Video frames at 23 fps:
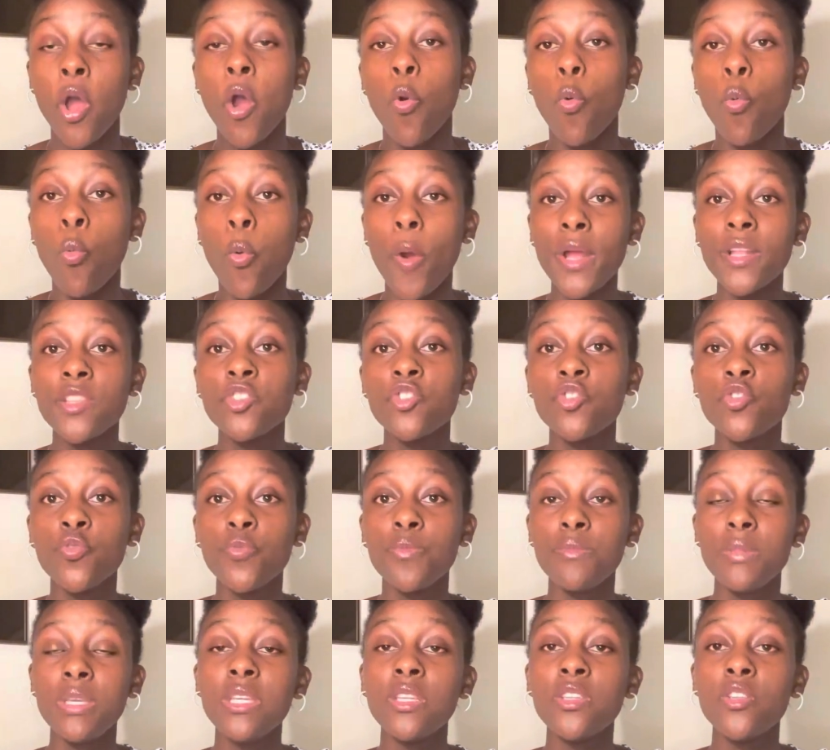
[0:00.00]
Once you
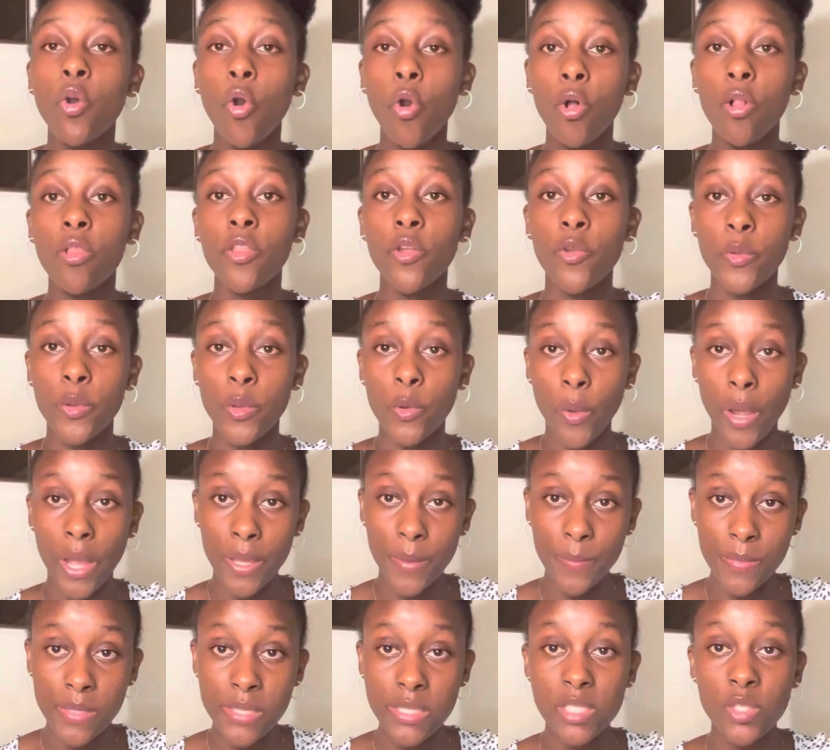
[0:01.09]
meet all the
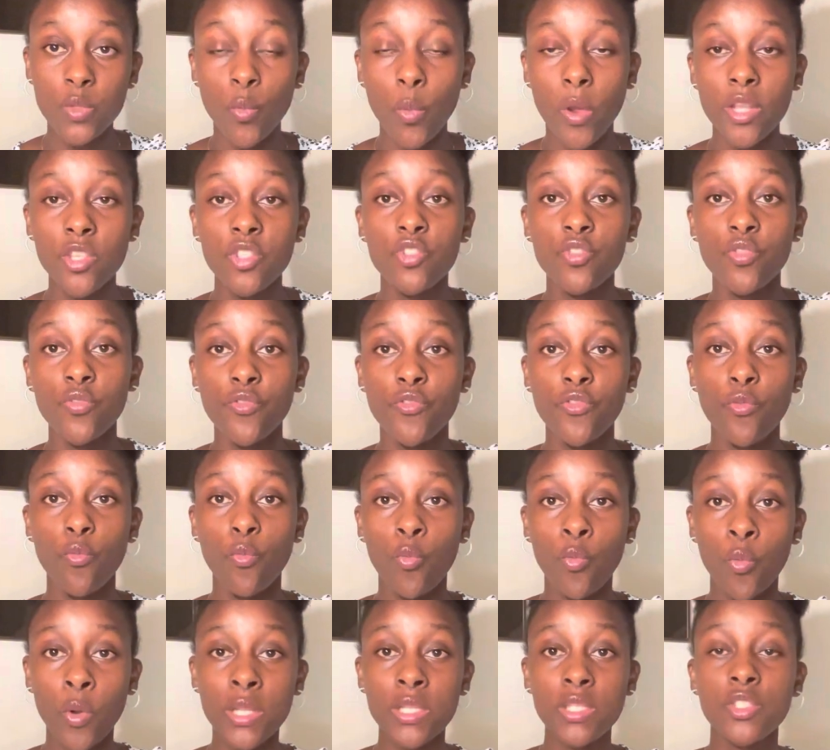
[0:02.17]
requirements, once
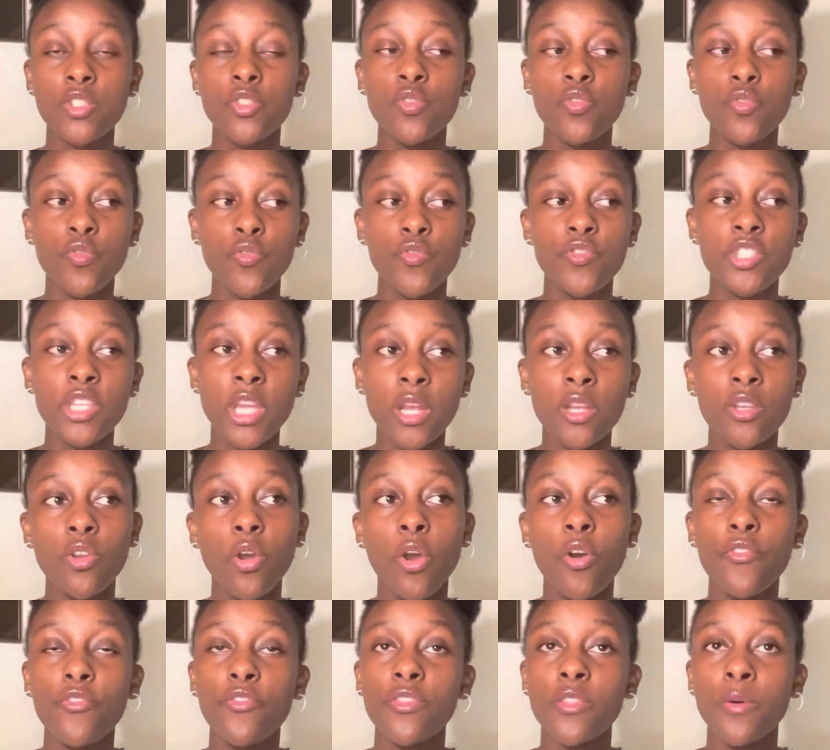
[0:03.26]
you've checked
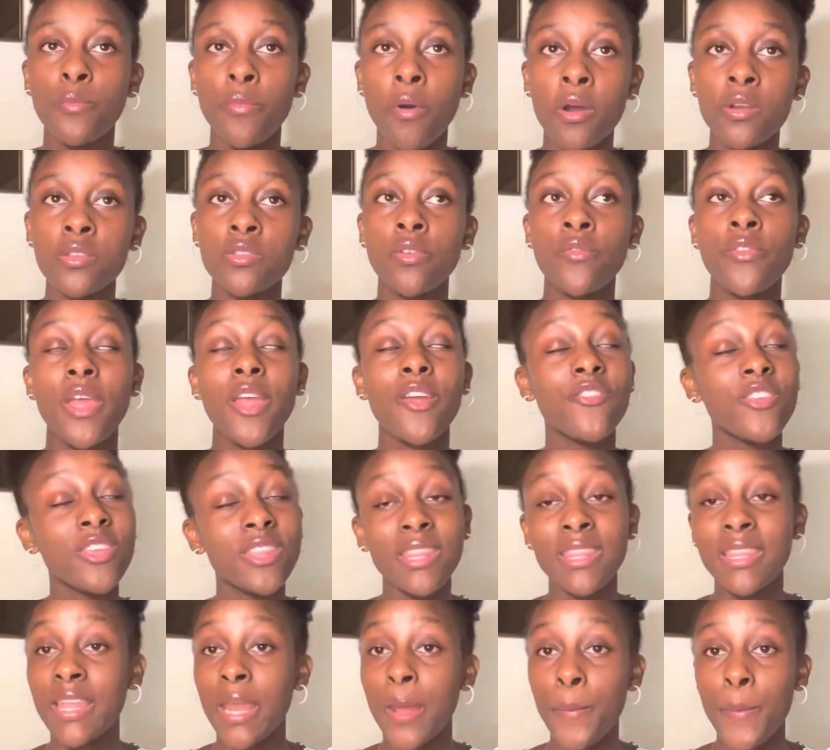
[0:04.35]
off the box of everything
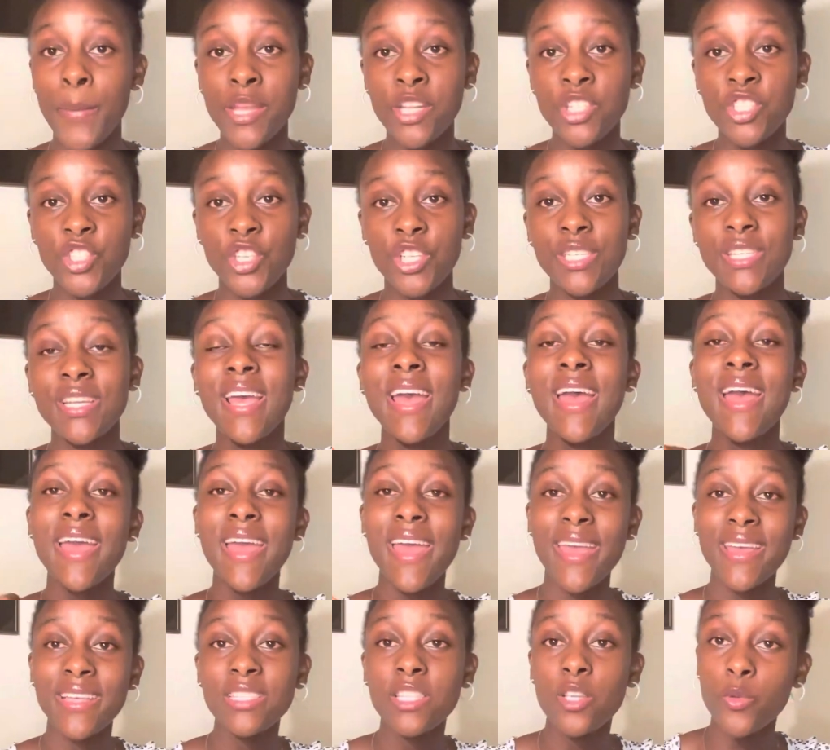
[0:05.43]
that I mentioned
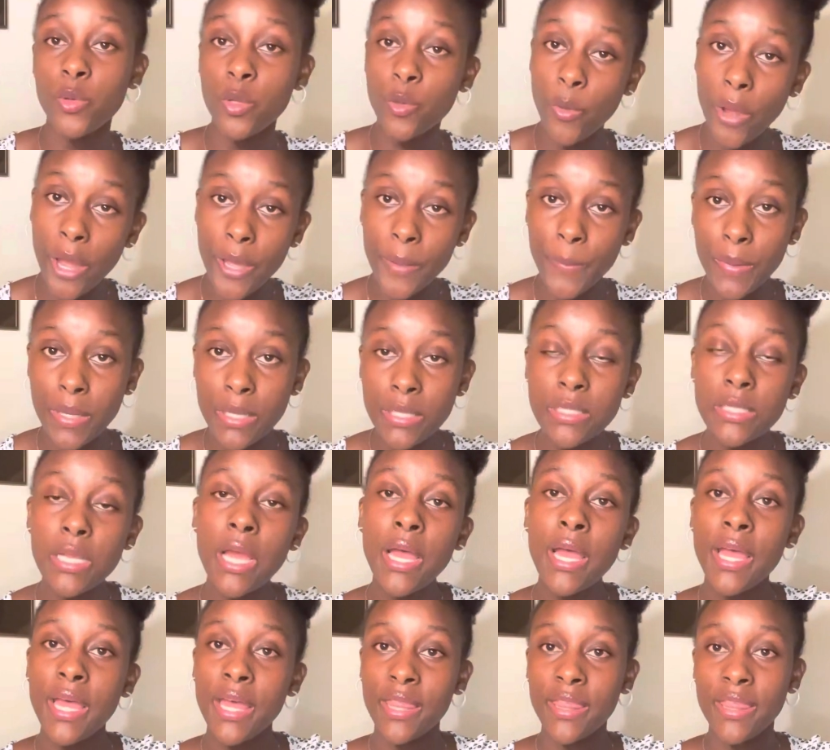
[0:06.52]
as a requirement,
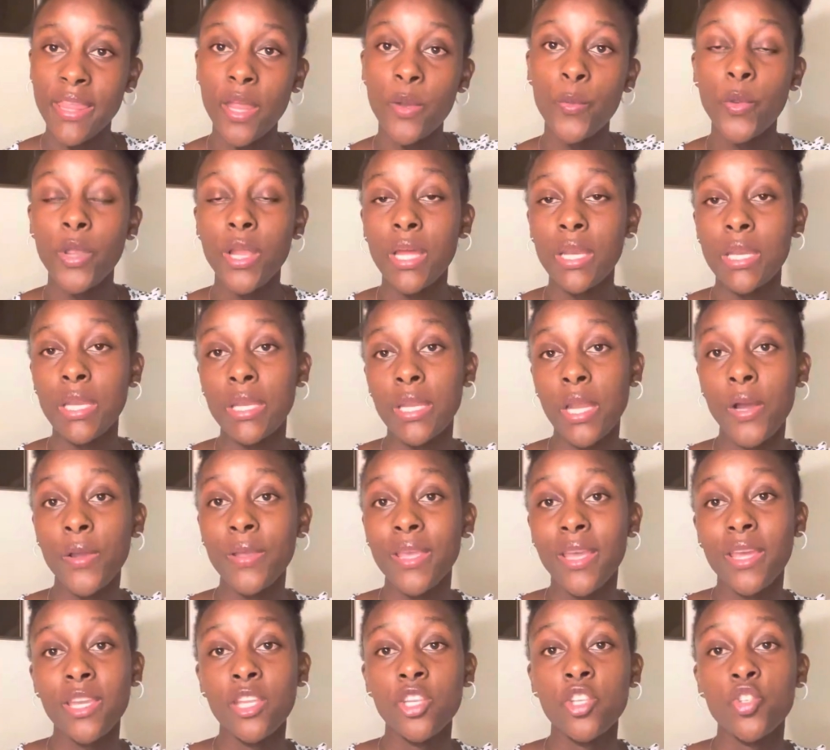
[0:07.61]
then we're gonna now
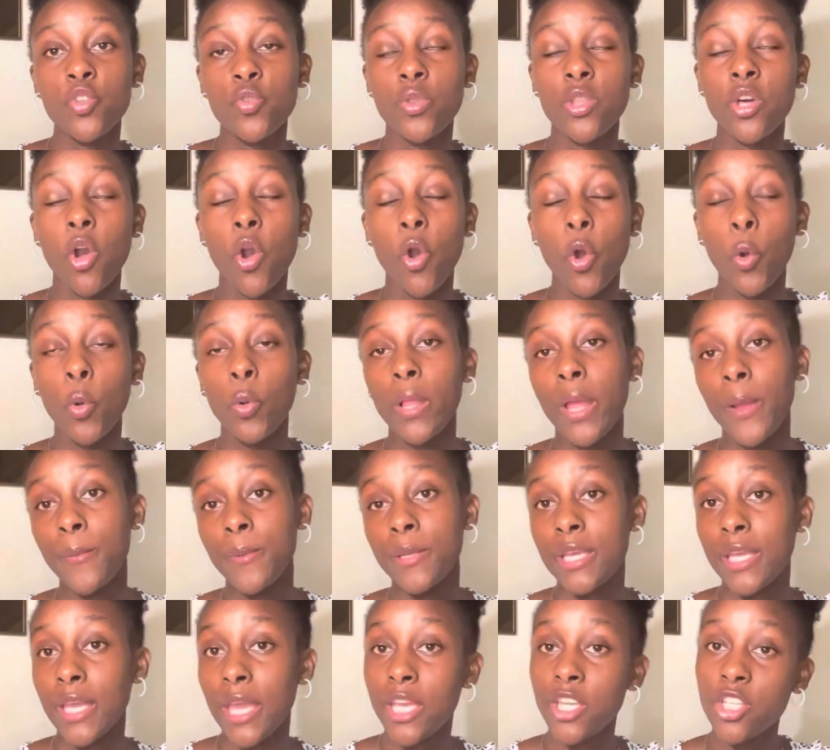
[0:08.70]
get into the whole
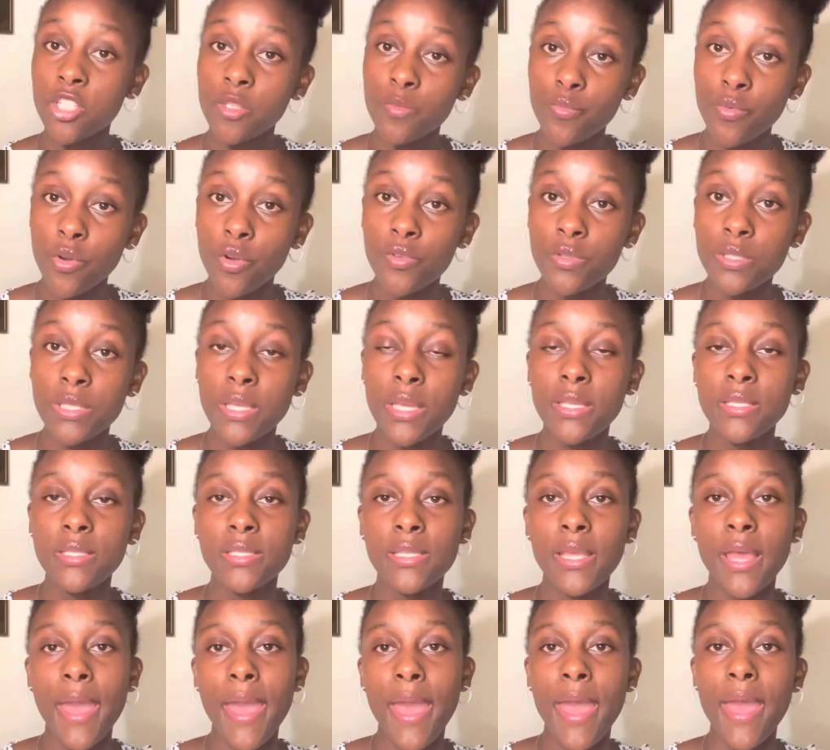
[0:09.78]
application process
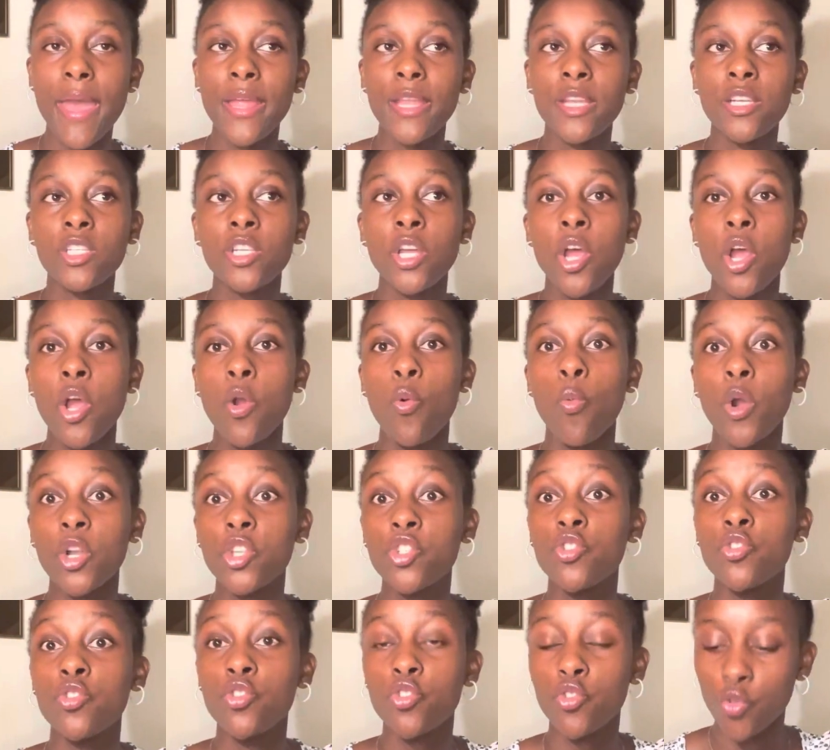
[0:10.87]
and what
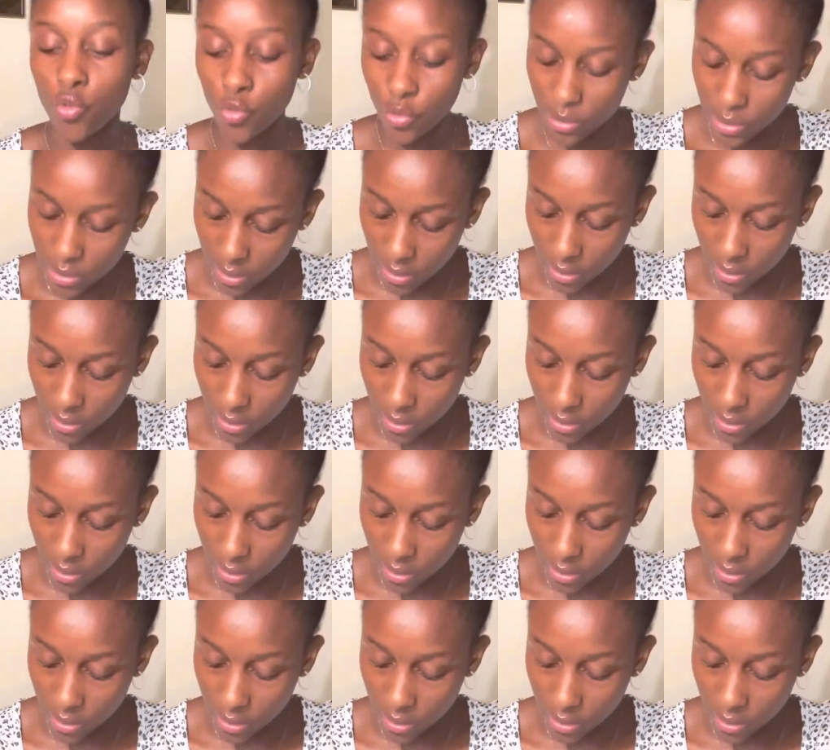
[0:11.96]
you should